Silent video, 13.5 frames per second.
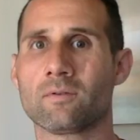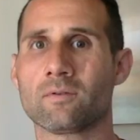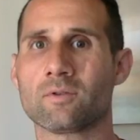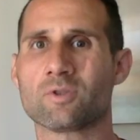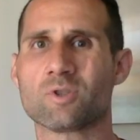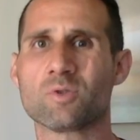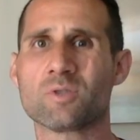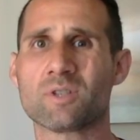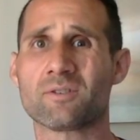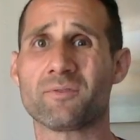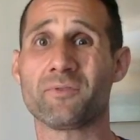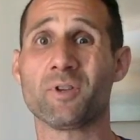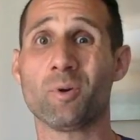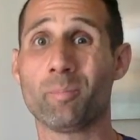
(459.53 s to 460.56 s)
You're choosing to
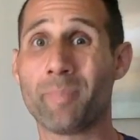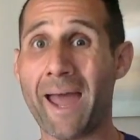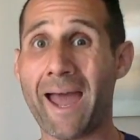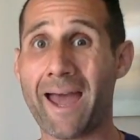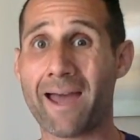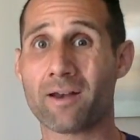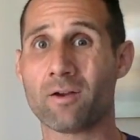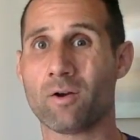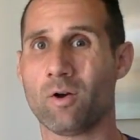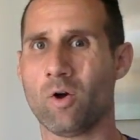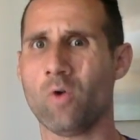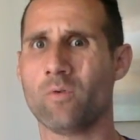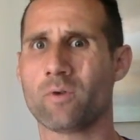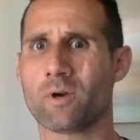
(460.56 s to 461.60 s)
feel bad
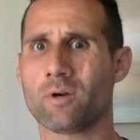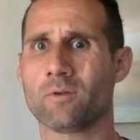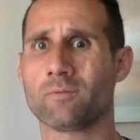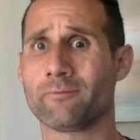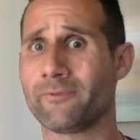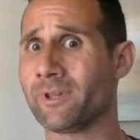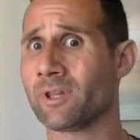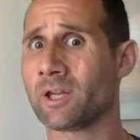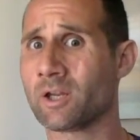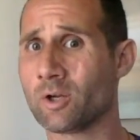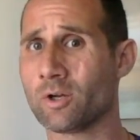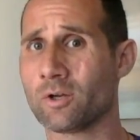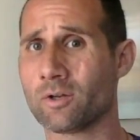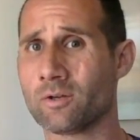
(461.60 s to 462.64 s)
over feeling
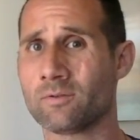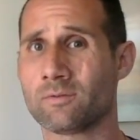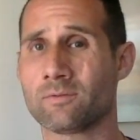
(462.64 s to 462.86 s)
good.